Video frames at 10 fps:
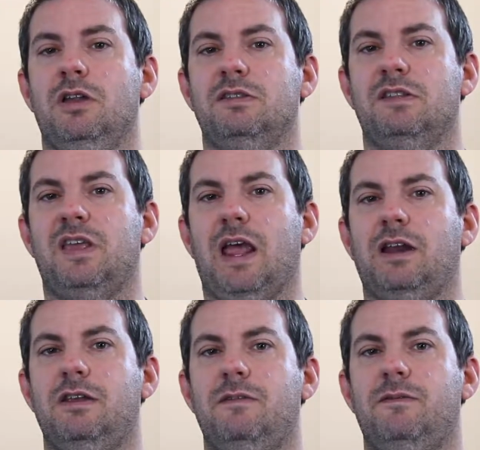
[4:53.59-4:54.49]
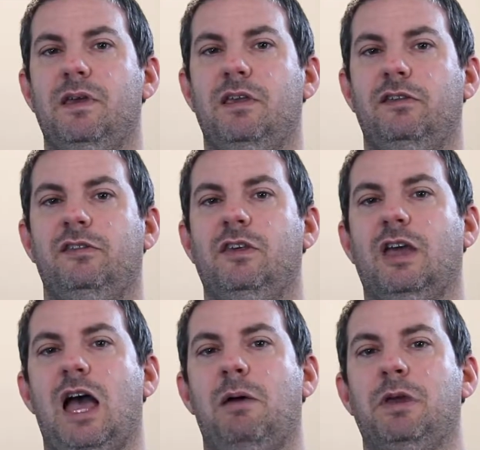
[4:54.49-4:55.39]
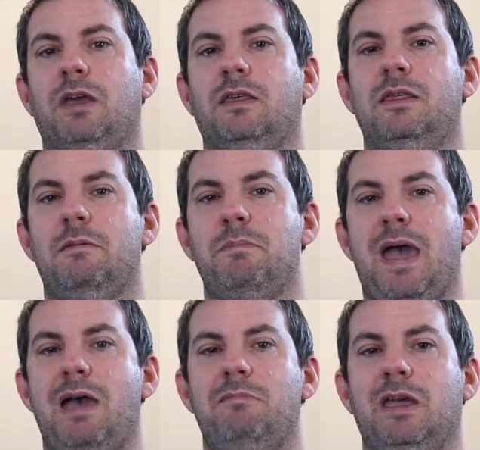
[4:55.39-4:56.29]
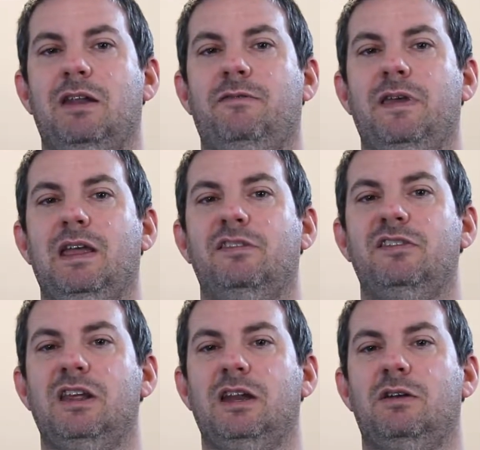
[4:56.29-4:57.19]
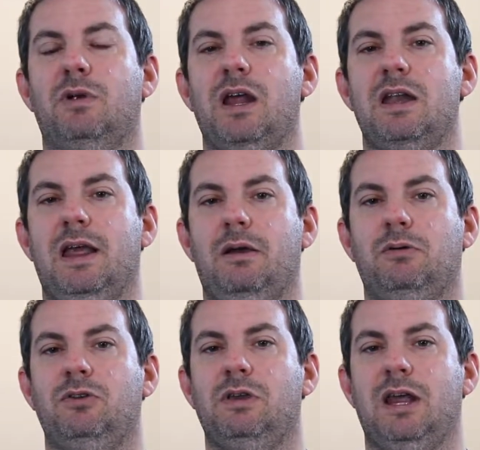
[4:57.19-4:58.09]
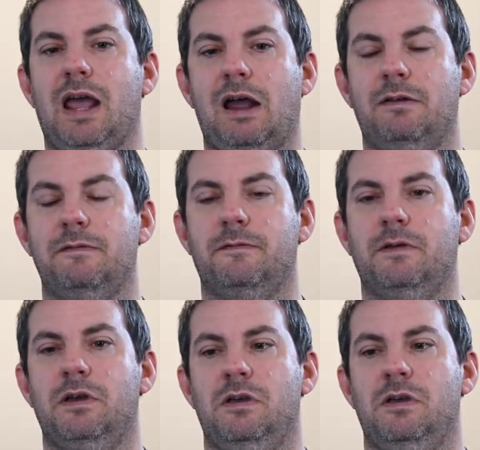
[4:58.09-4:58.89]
Detective is the comic that Batman fans needed right now to get out of